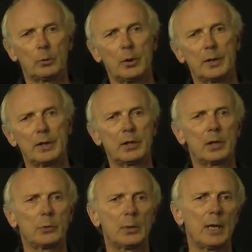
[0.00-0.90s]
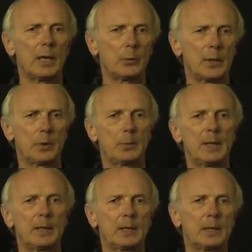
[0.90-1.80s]
conditions with high wind
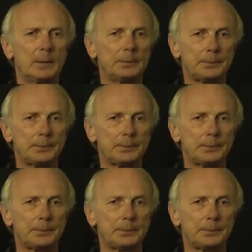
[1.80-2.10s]
speeds.